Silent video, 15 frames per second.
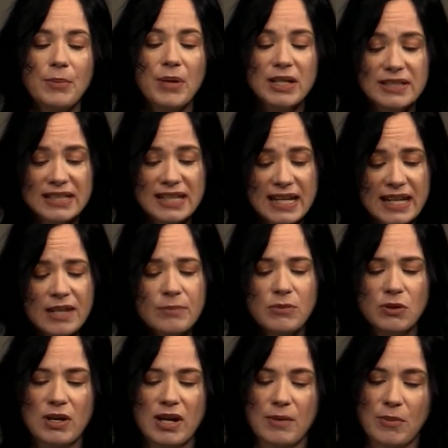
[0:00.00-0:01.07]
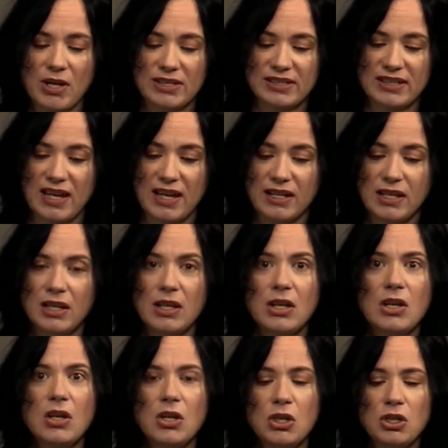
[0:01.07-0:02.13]
But Tim, Grandma said,
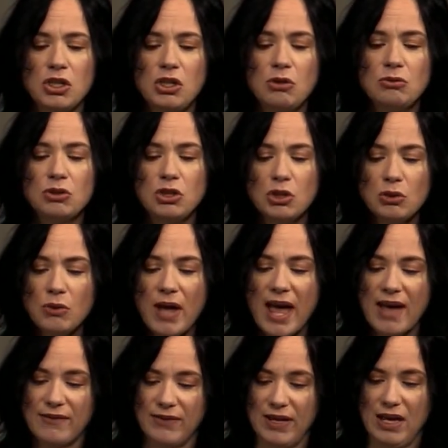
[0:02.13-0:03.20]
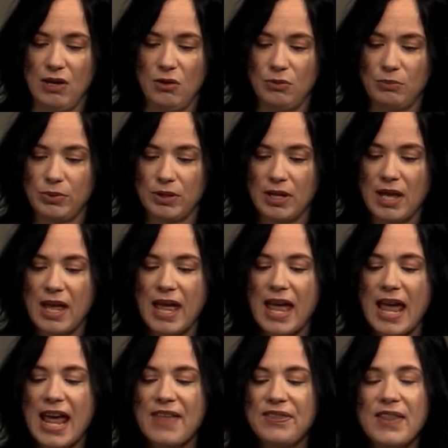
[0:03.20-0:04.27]
you do have help.
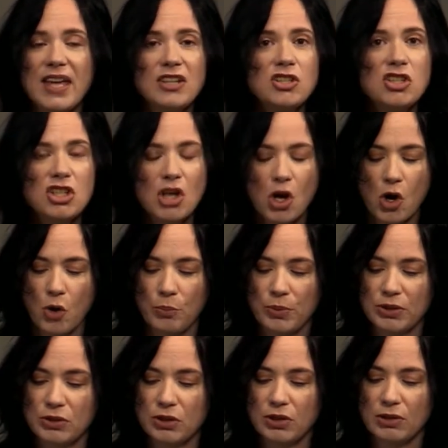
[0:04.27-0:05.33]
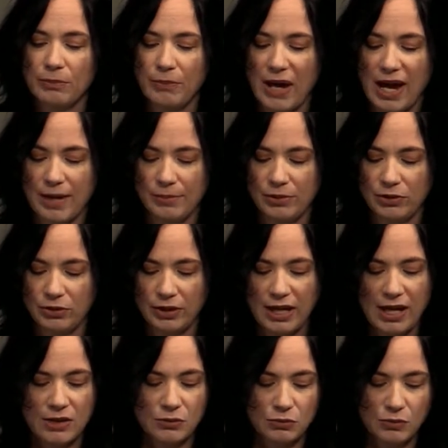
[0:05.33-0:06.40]
And then she opened her Bible
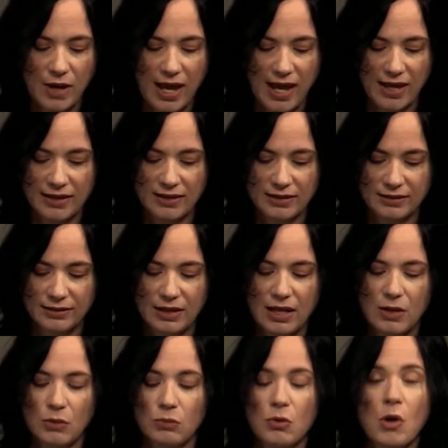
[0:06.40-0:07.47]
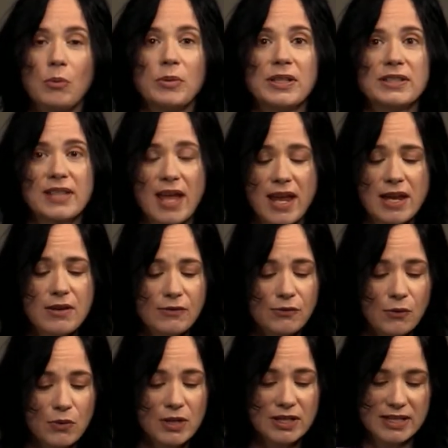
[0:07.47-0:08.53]
and read Romans
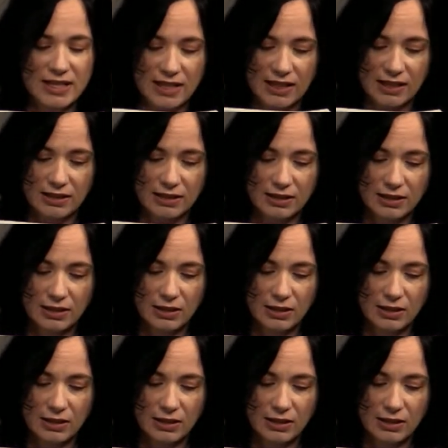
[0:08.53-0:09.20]
8:14.